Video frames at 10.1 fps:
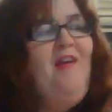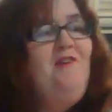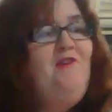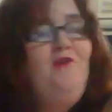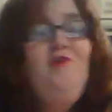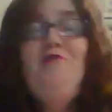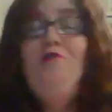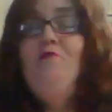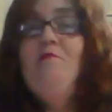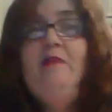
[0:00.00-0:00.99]
You can
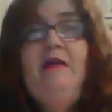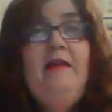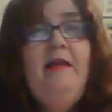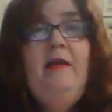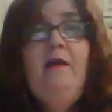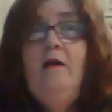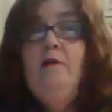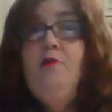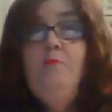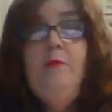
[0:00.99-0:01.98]
use
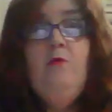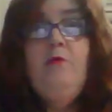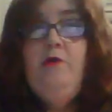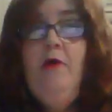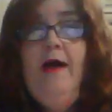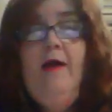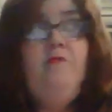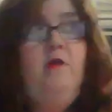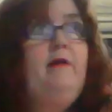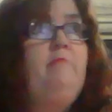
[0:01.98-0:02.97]
your milk you have, like